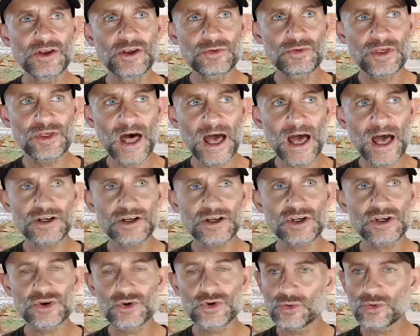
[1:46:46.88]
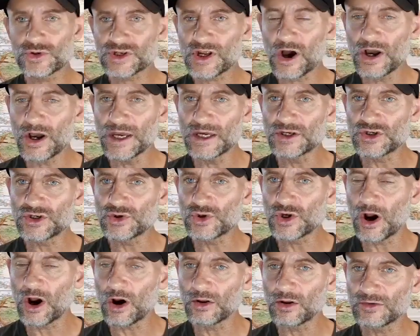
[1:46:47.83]
that short-sighted you
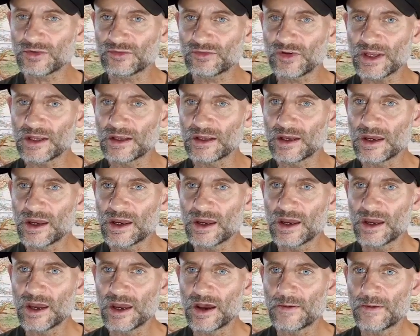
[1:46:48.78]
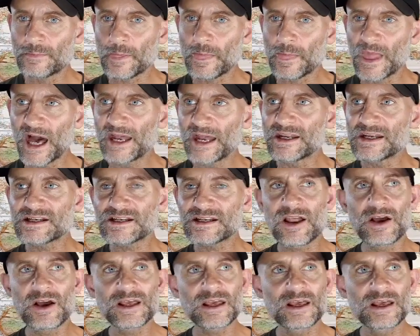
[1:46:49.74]
can't see? And it's like,